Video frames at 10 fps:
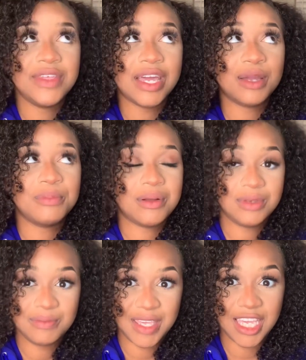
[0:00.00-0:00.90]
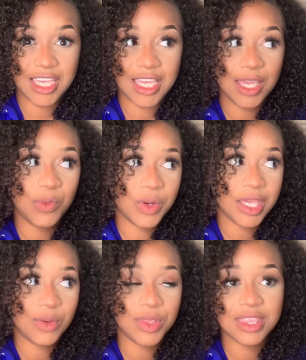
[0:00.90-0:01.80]
could probably make a
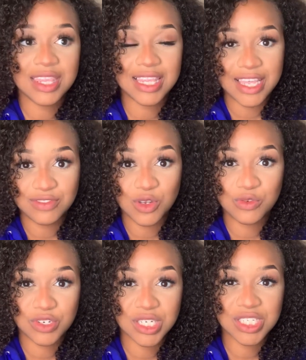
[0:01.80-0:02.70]
wig with the leftover